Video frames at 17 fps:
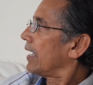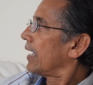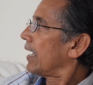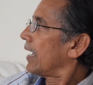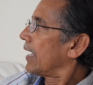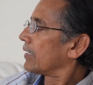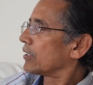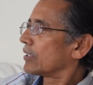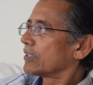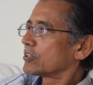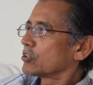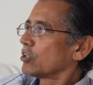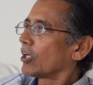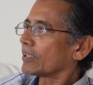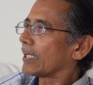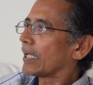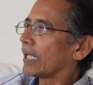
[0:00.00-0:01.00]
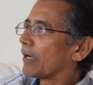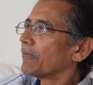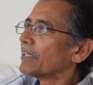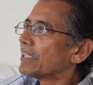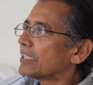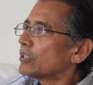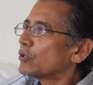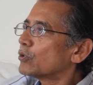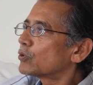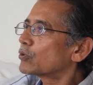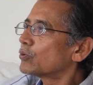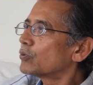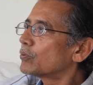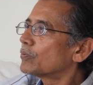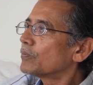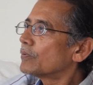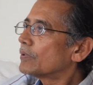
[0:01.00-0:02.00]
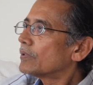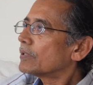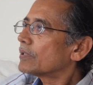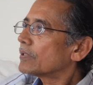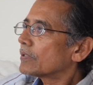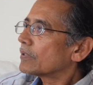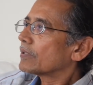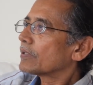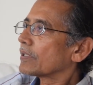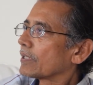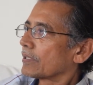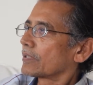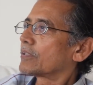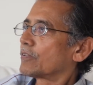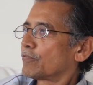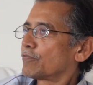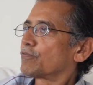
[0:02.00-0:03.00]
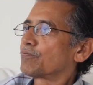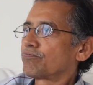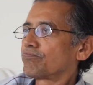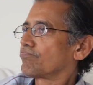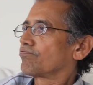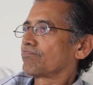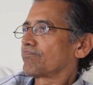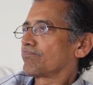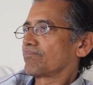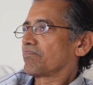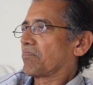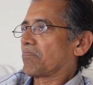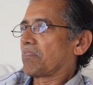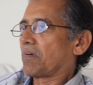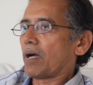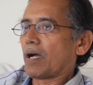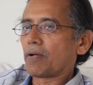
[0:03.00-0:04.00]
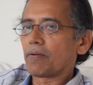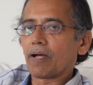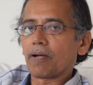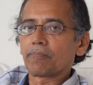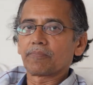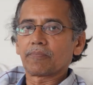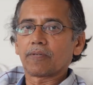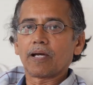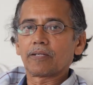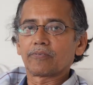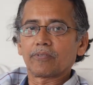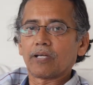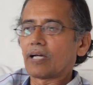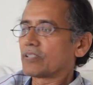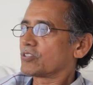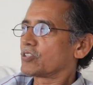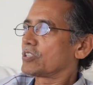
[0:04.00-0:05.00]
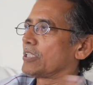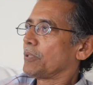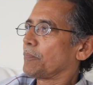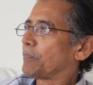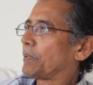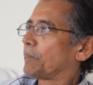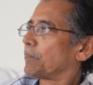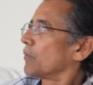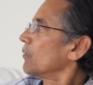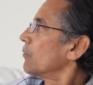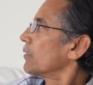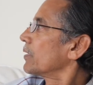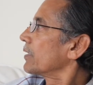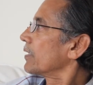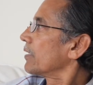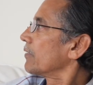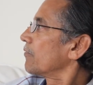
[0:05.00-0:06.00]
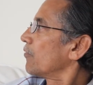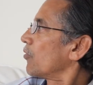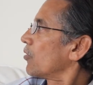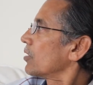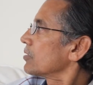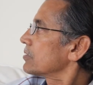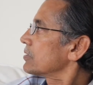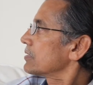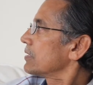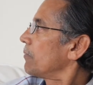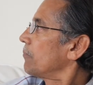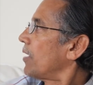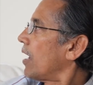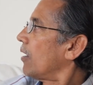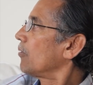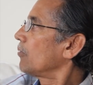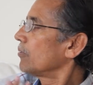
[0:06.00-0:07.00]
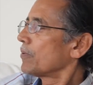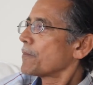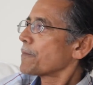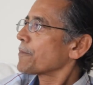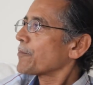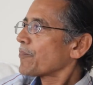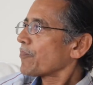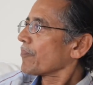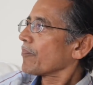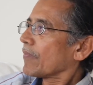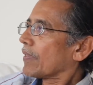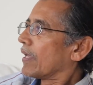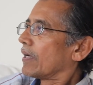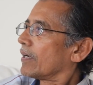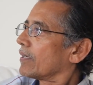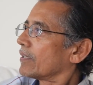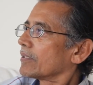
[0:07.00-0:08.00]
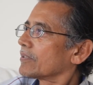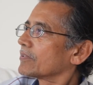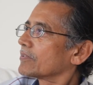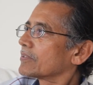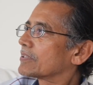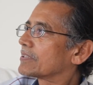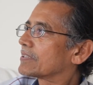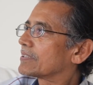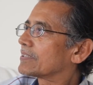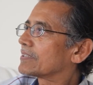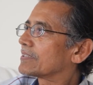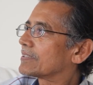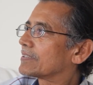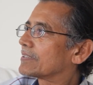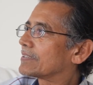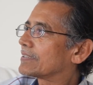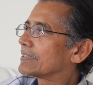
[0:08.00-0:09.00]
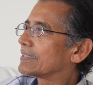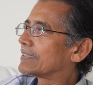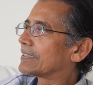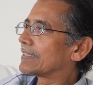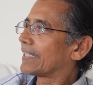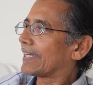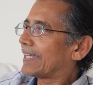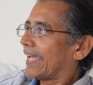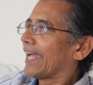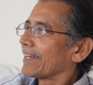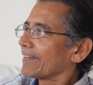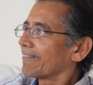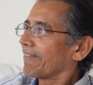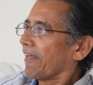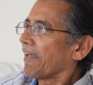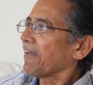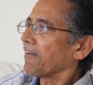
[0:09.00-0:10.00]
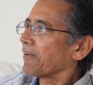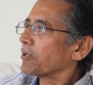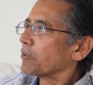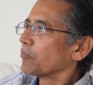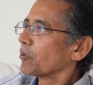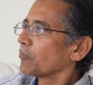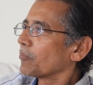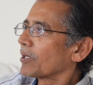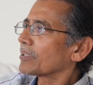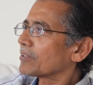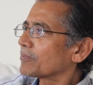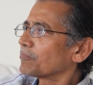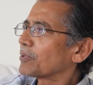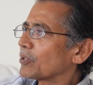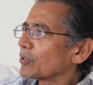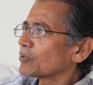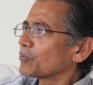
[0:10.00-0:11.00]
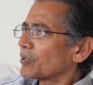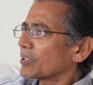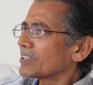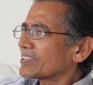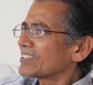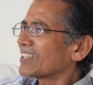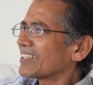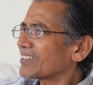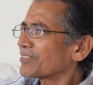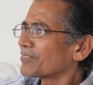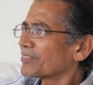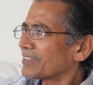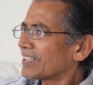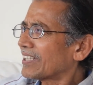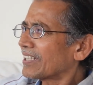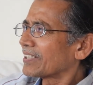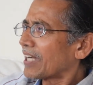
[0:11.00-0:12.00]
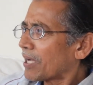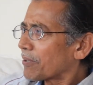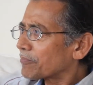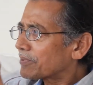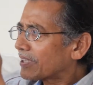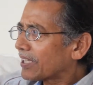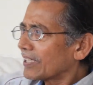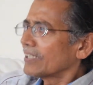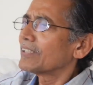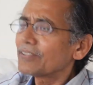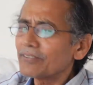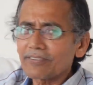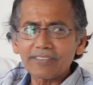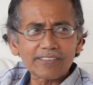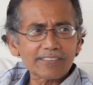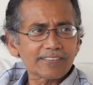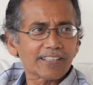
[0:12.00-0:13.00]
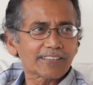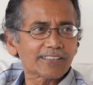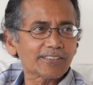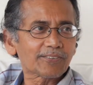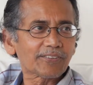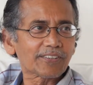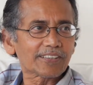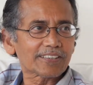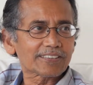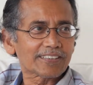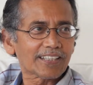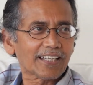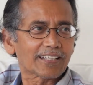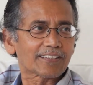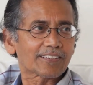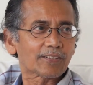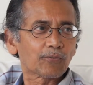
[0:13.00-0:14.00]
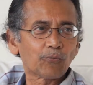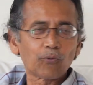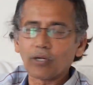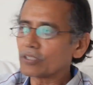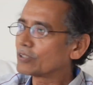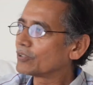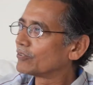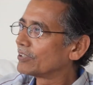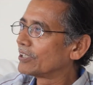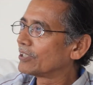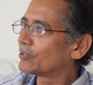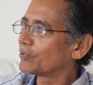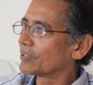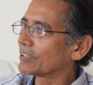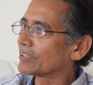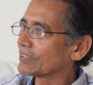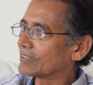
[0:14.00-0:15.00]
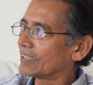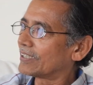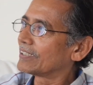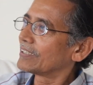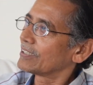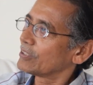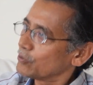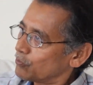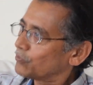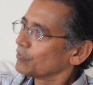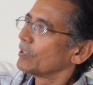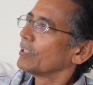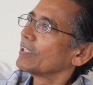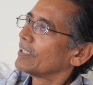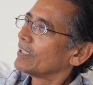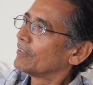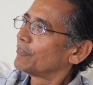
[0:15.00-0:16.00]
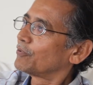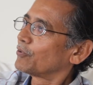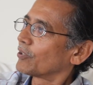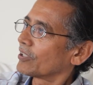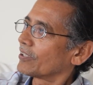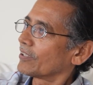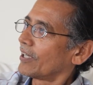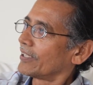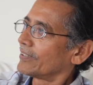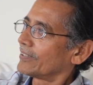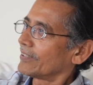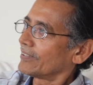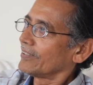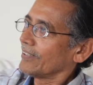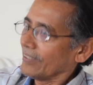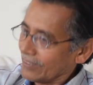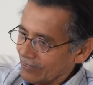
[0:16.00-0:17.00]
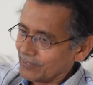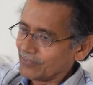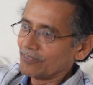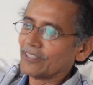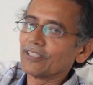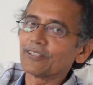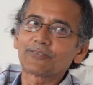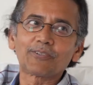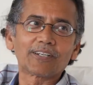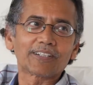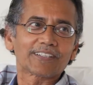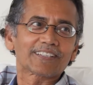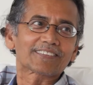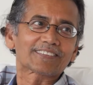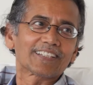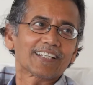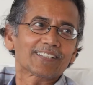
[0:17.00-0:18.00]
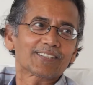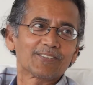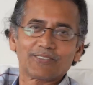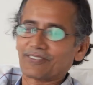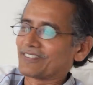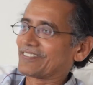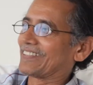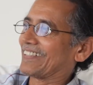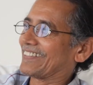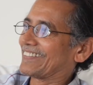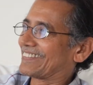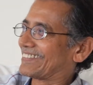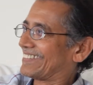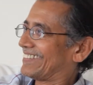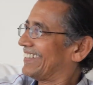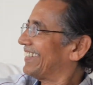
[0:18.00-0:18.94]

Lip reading: And is not allowing you to, like, if I see people when they focus, somehow they can't think anymore, but because what is there to think? I am telling you, there is nothing to understand. What you need to understand is, if you are a writer, you need to understand those things.